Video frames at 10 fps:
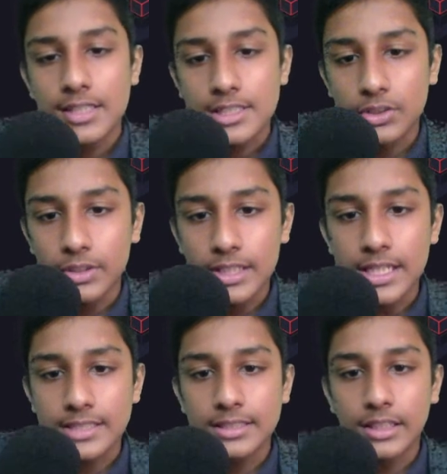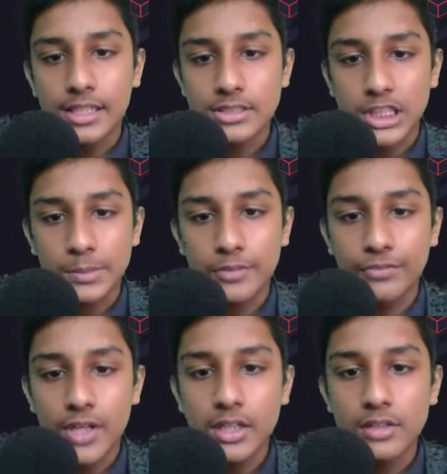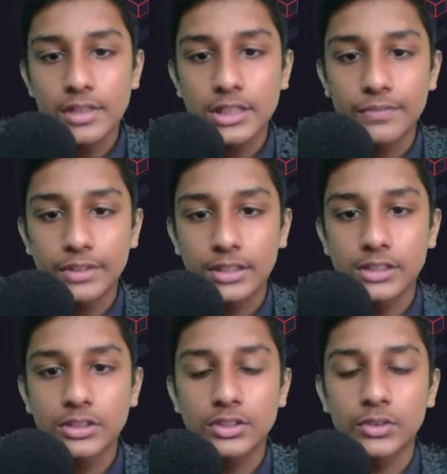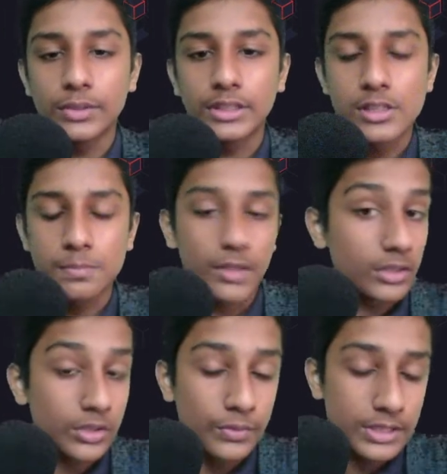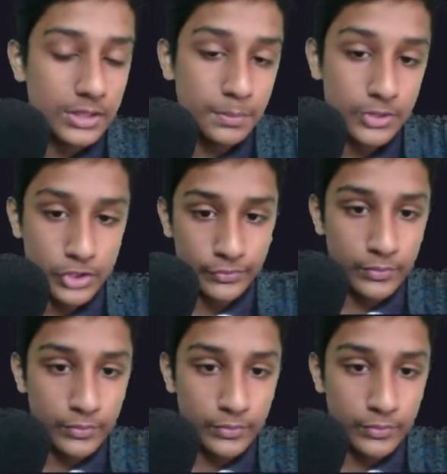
so it's gonna be very difficult to win this position for